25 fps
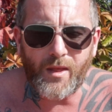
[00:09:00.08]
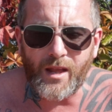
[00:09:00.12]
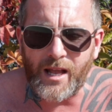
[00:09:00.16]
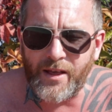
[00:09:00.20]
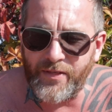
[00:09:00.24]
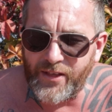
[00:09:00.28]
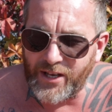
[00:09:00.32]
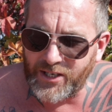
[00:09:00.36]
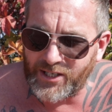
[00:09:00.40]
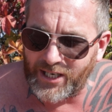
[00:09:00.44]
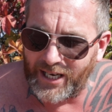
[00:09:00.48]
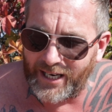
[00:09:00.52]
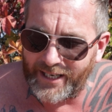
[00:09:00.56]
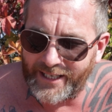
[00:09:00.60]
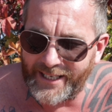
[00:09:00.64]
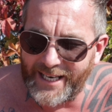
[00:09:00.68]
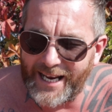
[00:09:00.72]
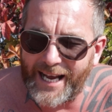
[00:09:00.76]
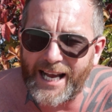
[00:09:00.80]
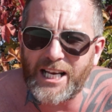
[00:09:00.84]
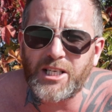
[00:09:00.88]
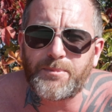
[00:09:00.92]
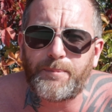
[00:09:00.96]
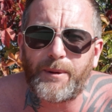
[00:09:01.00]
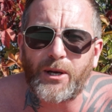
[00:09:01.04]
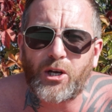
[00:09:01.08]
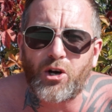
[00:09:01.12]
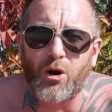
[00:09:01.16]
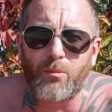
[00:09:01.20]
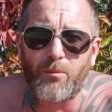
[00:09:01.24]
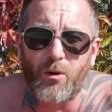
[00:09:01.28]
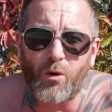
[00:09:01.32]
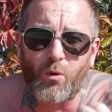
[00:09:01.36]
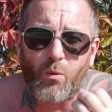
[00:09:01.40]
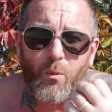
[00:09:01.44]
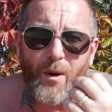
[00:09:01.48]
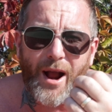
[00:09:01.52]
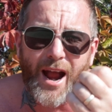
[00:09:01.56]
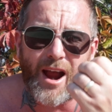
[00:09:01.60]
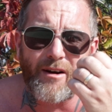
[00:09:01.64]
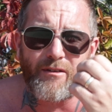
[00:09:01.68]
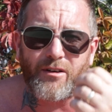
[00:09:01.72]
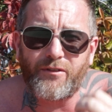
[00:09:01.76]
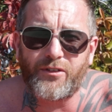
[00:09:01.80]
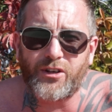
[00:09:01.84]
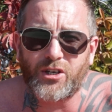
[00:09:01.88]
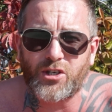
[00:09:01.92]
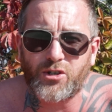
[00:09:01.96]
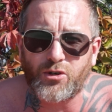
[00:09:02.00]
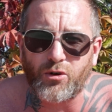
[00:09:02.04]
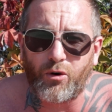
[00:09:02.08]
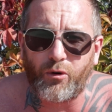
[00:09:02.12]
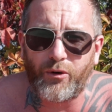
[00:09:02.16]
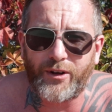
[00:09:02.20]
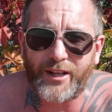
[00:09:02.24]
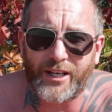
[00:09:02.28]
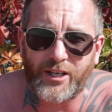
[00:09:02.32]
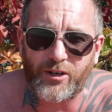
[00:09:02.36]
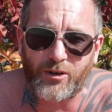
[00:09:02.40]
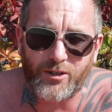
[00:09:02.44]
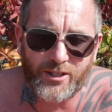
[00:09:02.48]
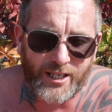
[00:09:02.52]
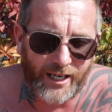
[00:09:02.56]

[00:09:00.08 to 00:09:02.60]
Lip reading: in this hand here, is become aware of the story that you're